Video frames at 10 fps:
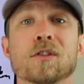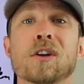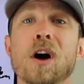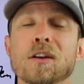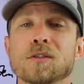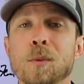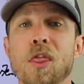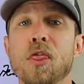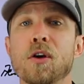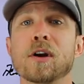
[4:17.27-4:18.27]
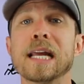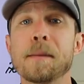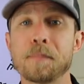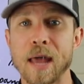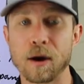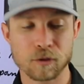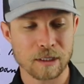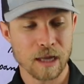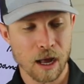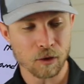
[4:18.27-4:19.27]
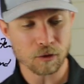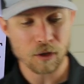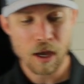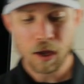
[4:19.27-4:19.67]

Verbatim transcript: is gonna cost someone thirty thousand dollars.